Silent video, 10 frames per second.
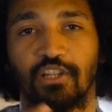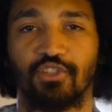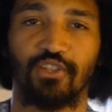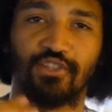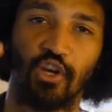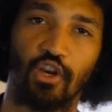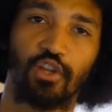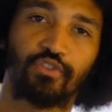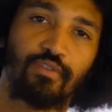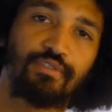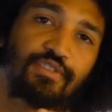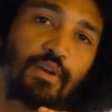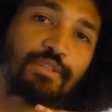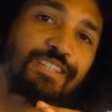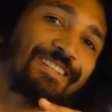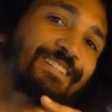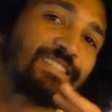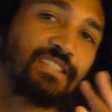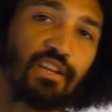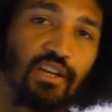so it's a lot of sub
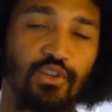skills